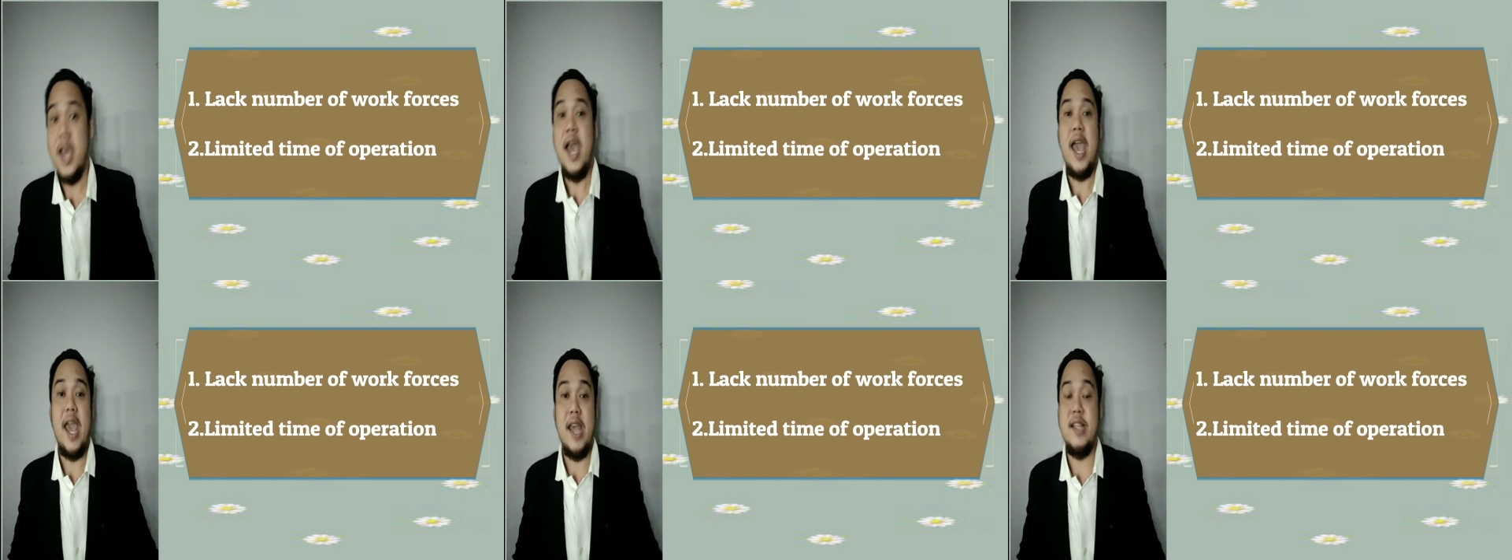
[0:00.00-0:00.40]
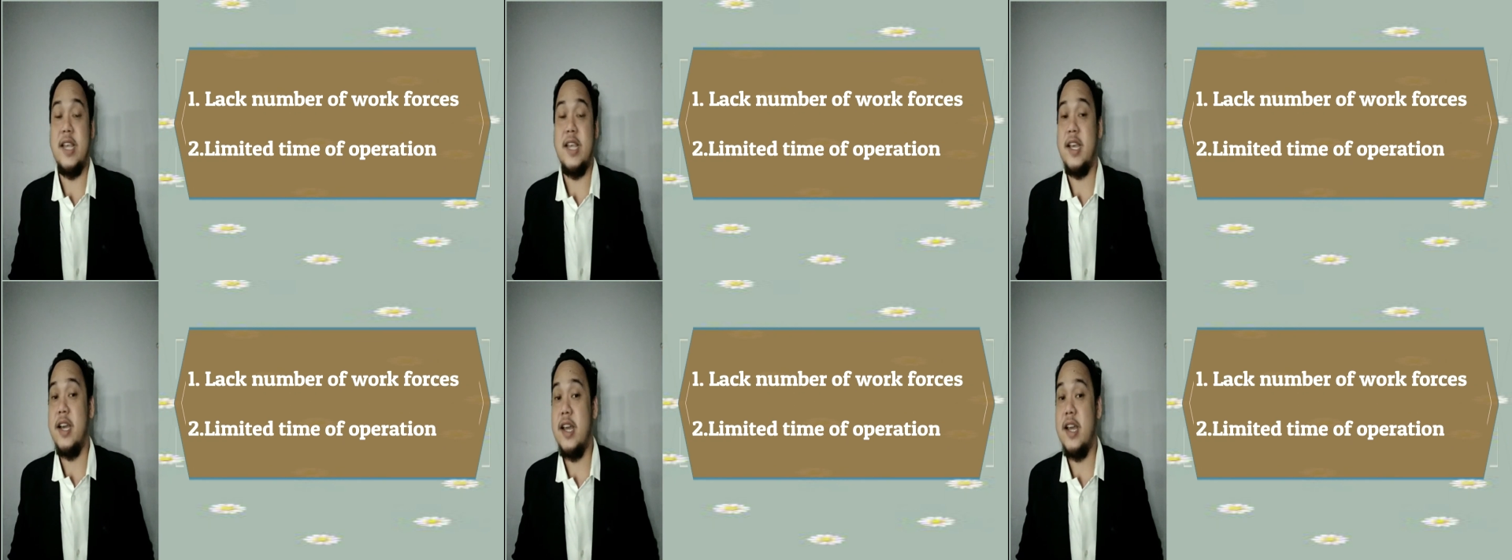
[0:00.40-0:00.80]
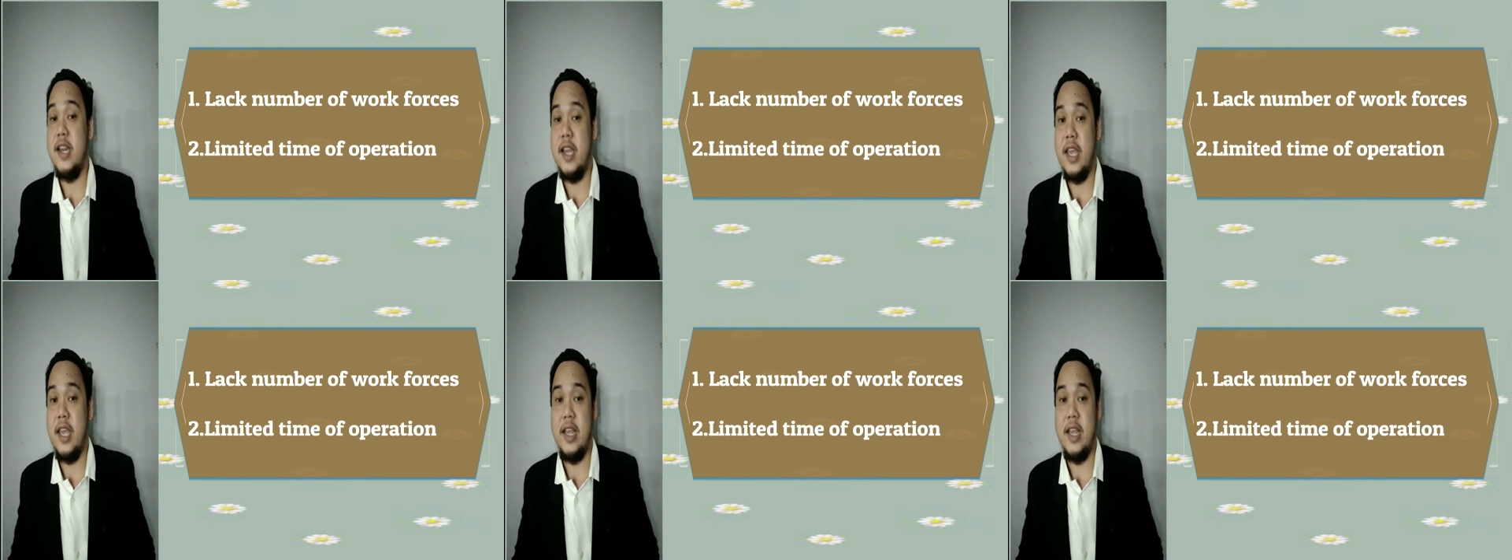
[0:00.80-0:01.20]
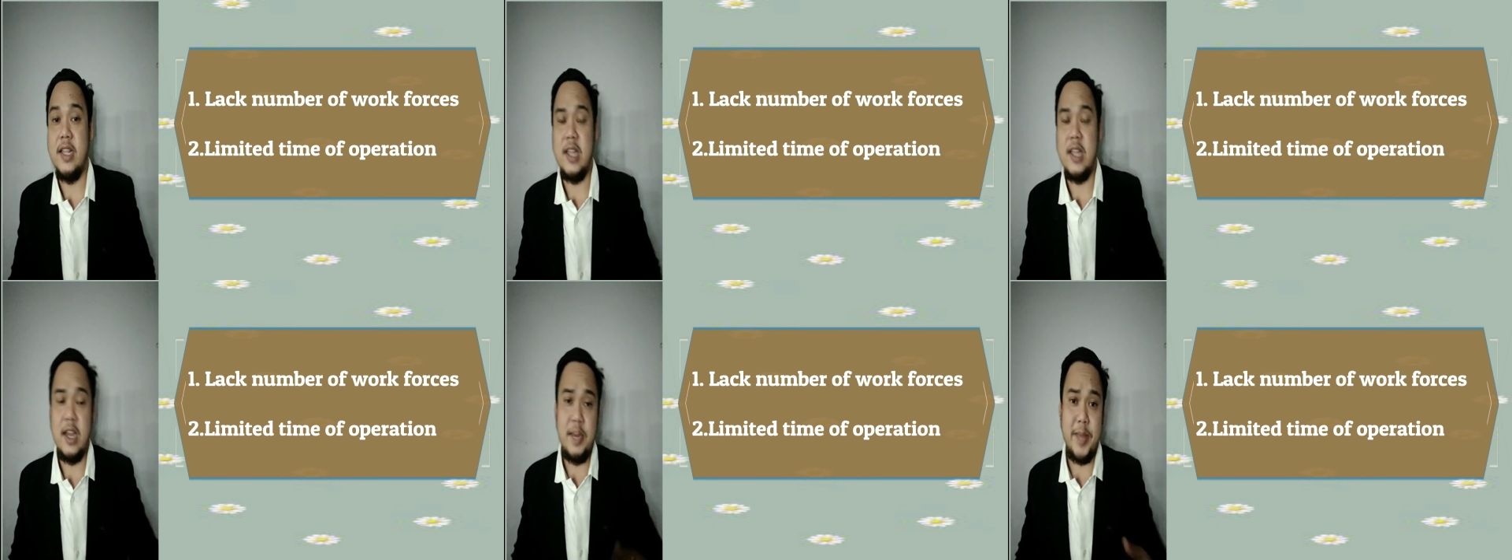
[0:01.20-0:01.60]
and second is
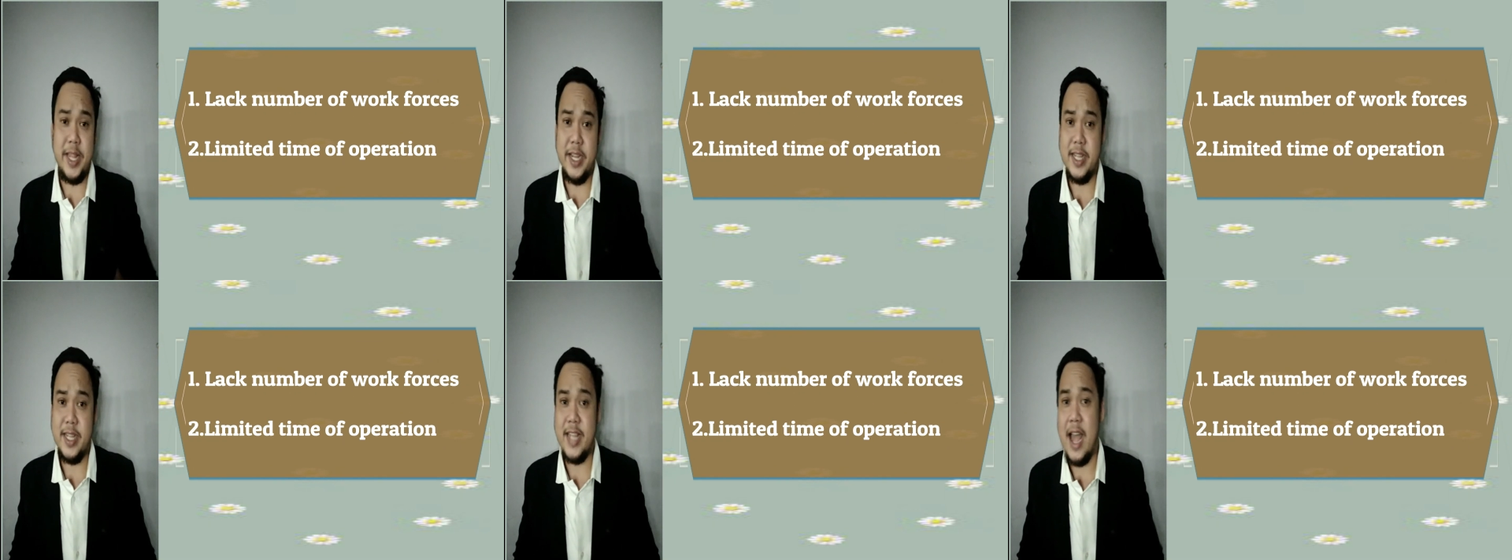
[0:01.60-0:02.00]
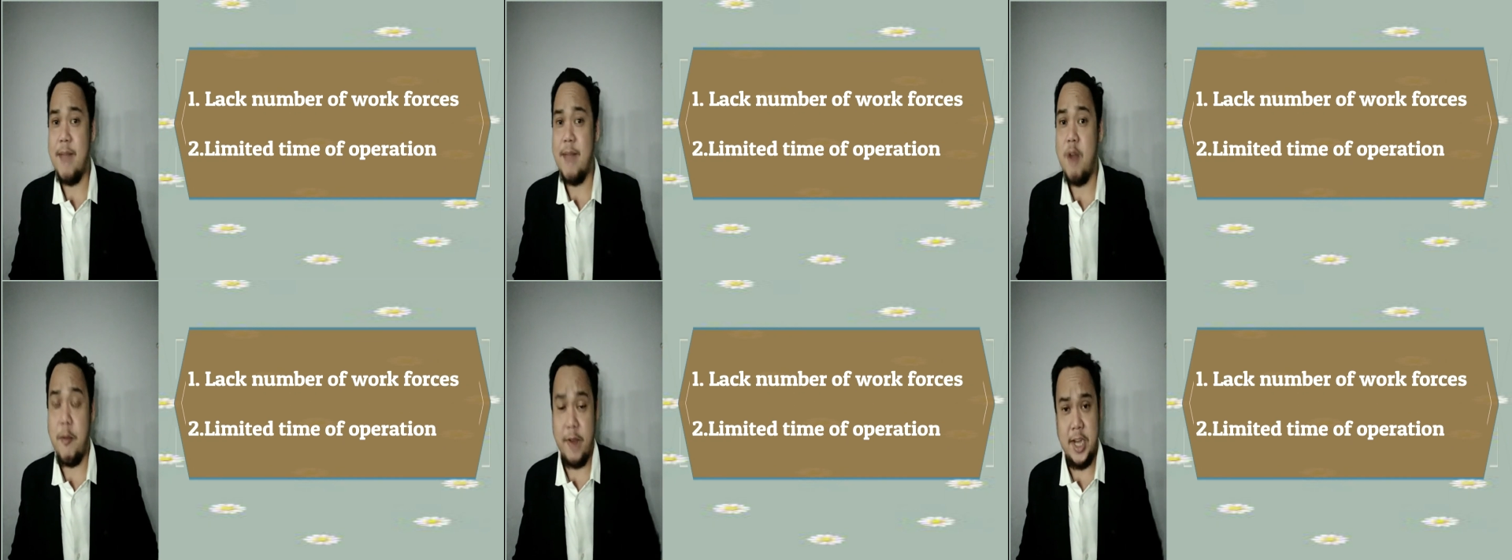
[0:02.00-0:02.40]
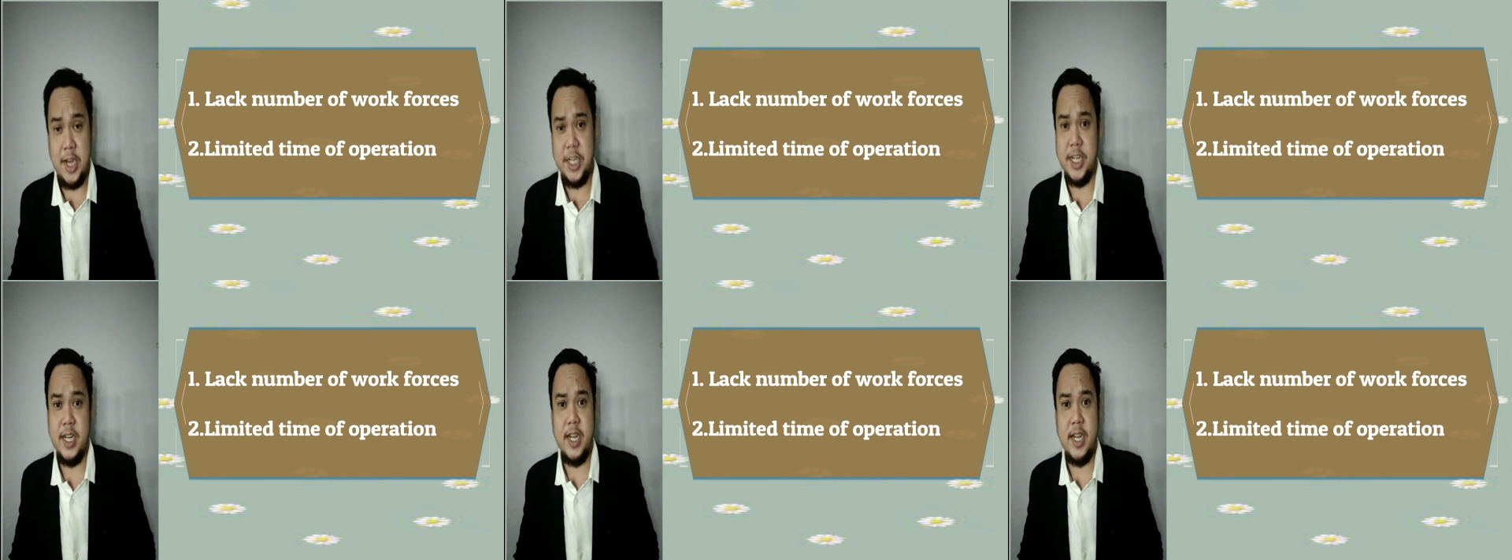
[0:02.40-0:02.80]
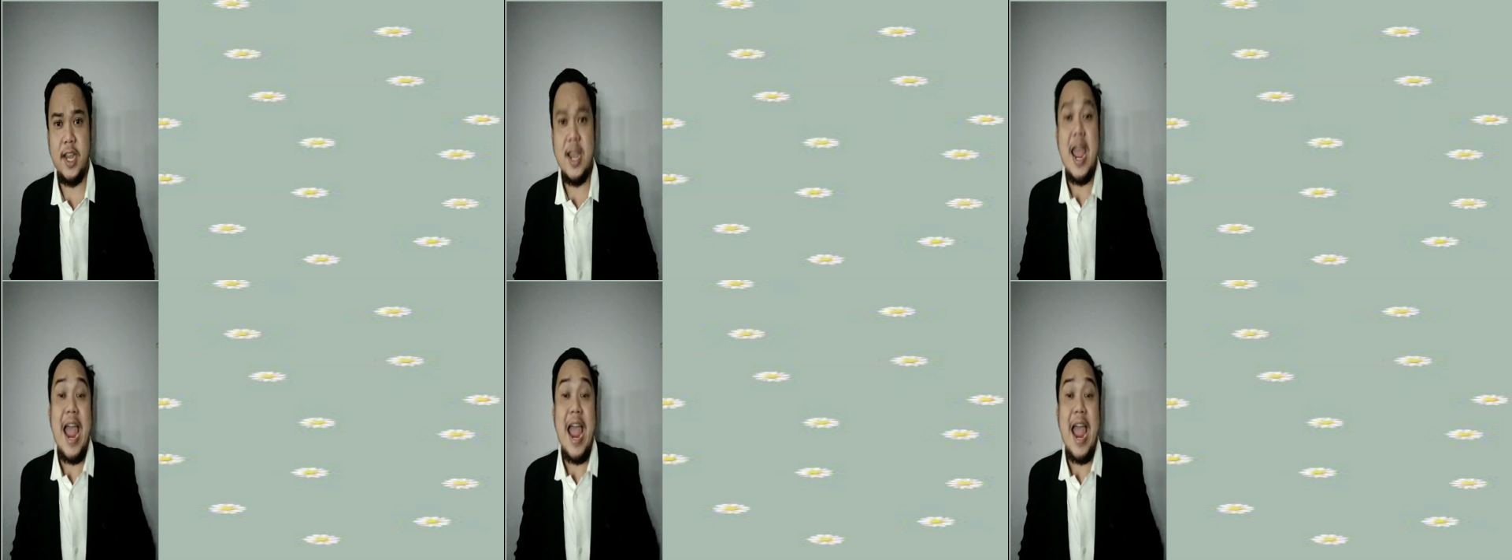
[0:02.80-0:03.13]
a limited time operation.